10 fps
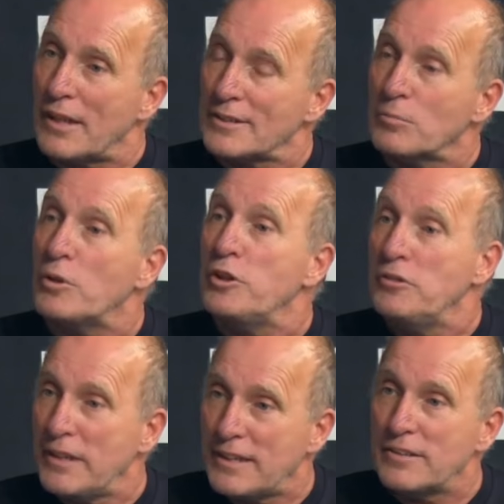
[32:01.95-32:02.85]
said, well, you
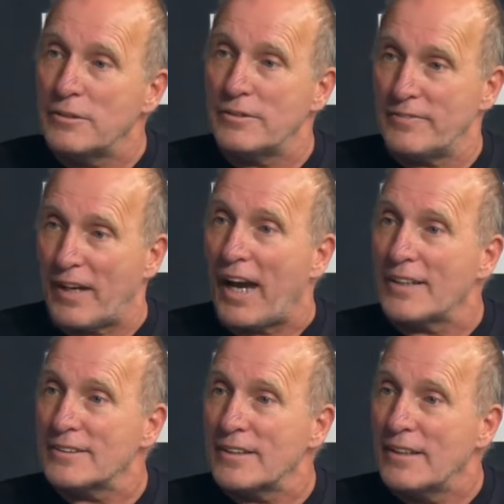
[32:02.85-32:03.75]
need to do it
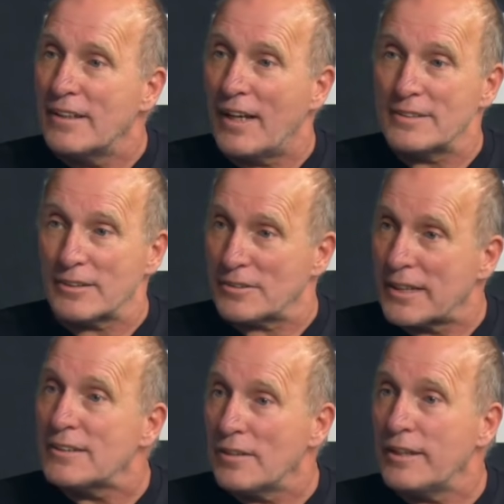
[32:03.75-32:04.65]
fast. I said, because
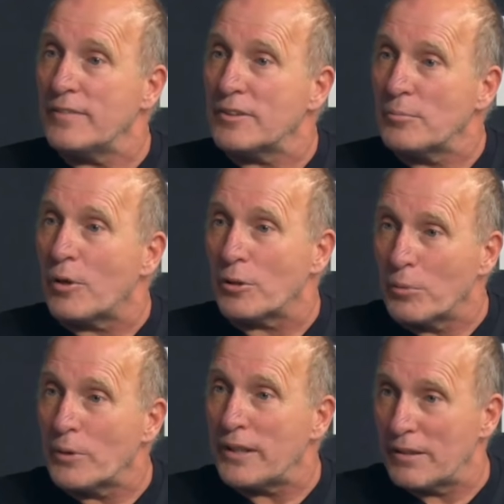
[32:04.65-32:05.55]
he's leaving tomorrow
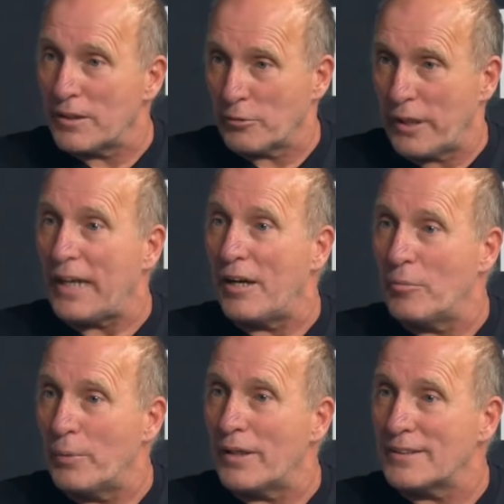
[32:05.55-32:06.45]
morning on a
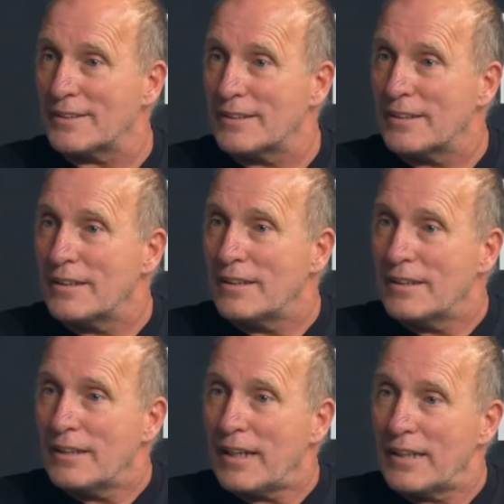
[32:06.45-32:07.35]
Greyhound bus.
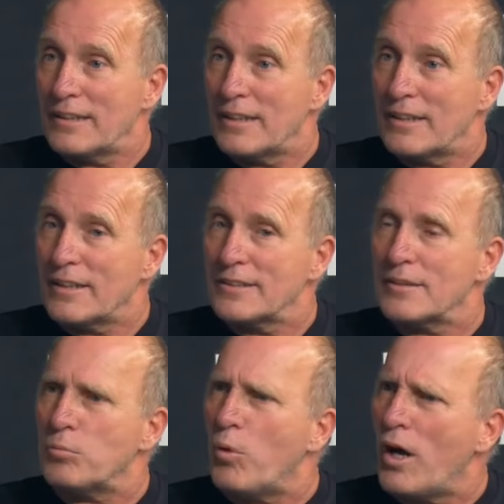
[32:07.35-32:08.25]
And they
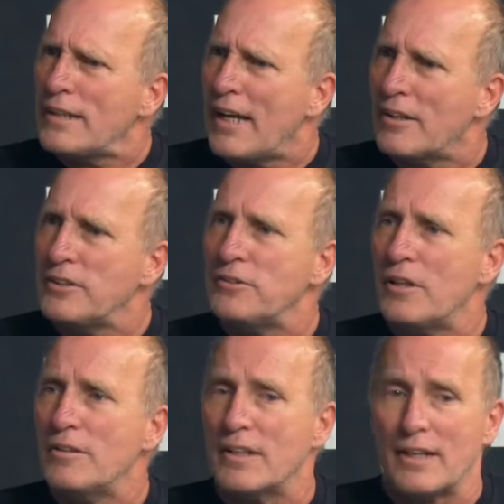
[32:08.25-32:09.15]
said, what? How do you
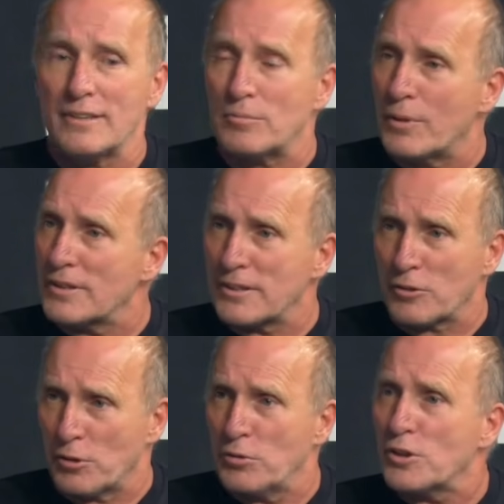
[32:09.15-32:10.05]
know that? I said, President
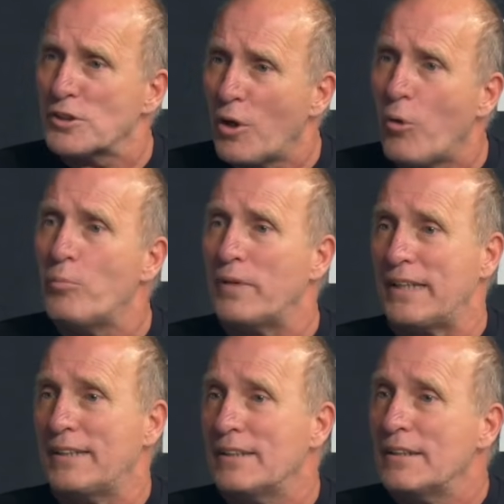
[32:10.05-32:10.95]
Grow just told me.
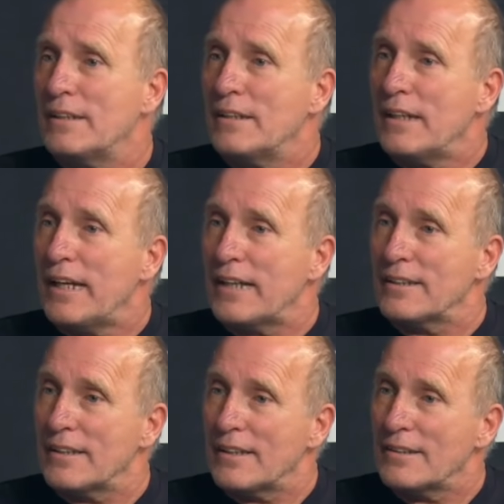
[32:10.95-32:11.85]

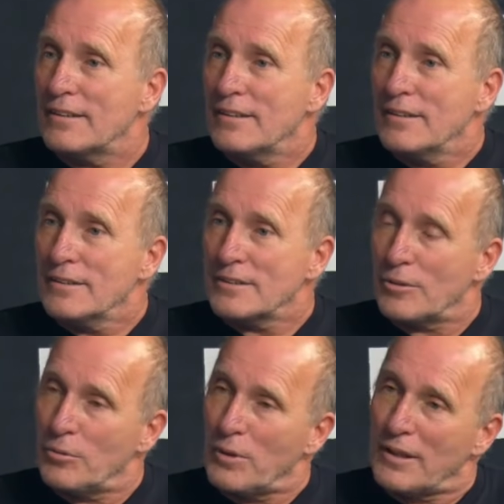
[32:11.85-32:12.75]
And
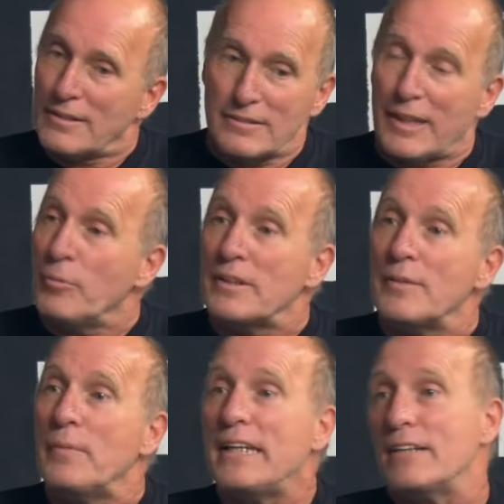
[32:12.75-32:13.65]
so they went
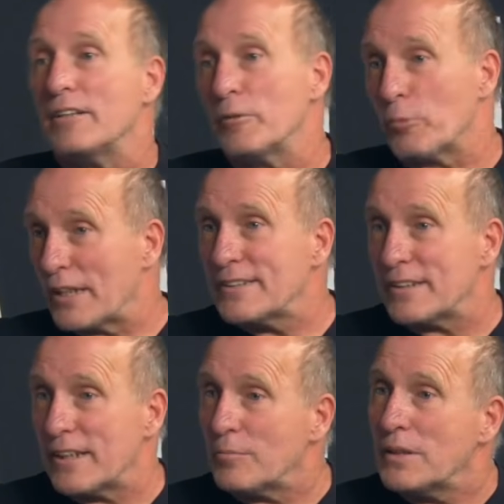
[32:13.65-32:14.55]
and immediately
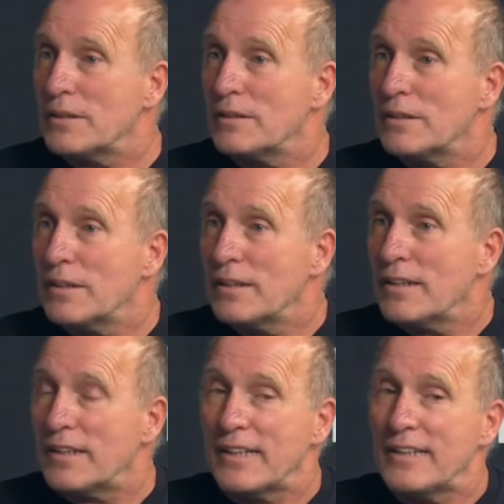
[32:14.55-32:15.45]
arrested him.
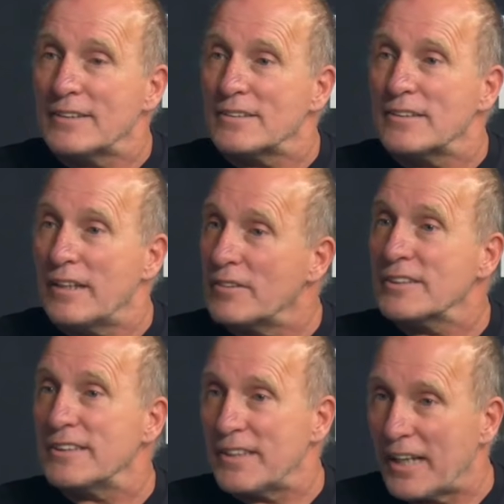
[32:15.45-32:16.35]
And he has never
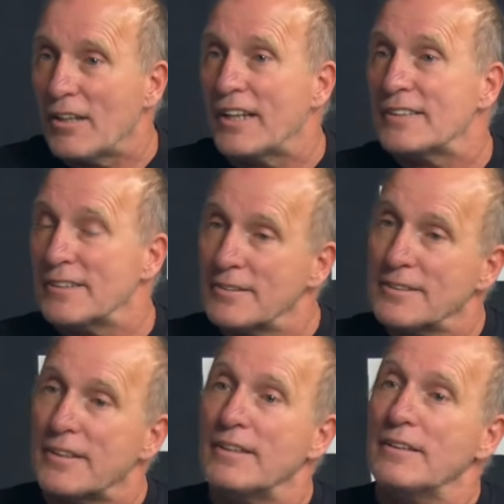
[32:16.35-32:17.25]
seen daylight since
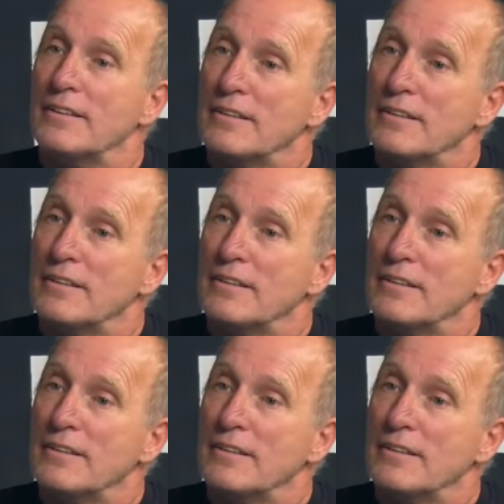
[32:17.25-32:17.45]
then.